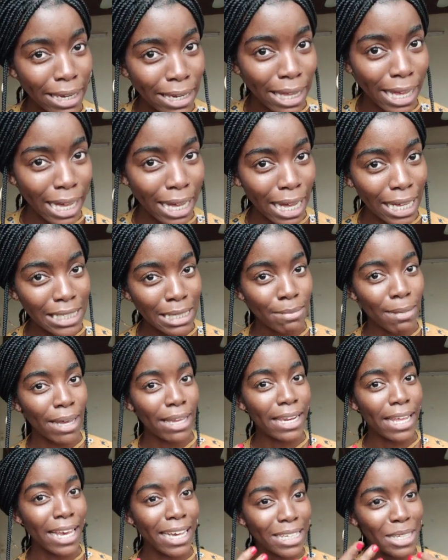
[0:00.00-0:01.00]
neck. I said my
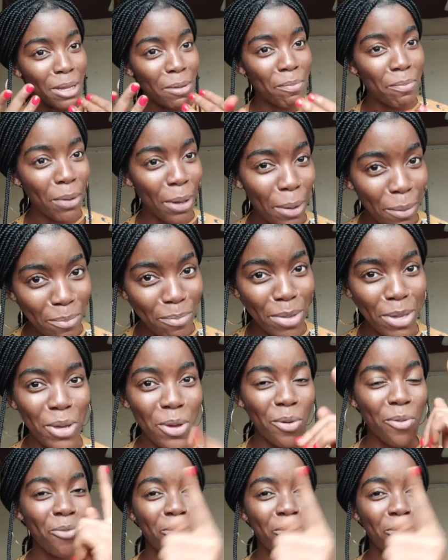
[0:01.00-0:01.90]
neck, they pay me.